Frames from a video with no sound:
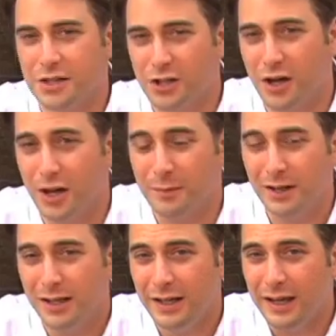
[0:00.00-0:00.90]
a job
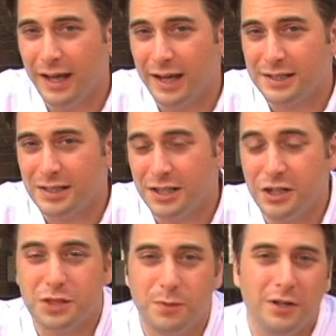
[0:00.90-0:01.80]
as a
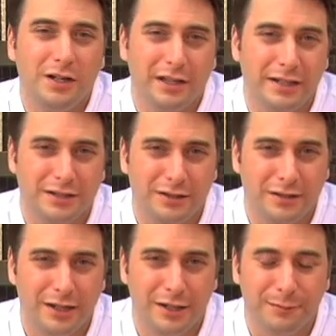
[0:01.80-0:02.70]
Yiddish book collector.
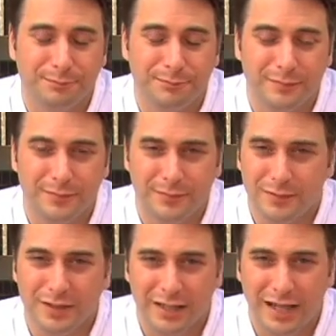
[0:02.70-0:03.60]

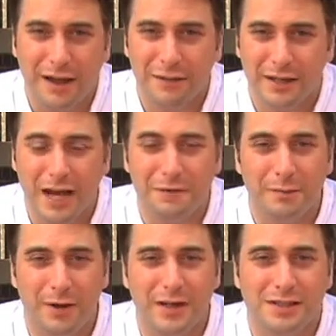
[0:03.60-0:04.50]
Catholic guy
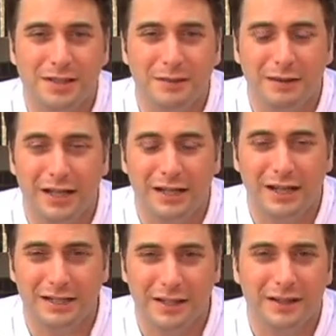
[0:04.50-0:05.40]
from Boston,
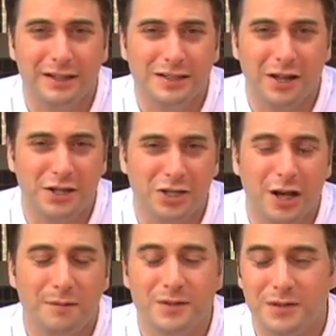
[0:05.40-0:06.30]
I nonetheless got a
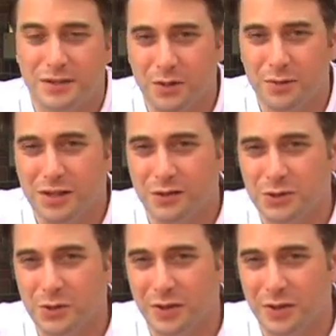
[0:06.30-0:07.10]
job with a Jewish cultural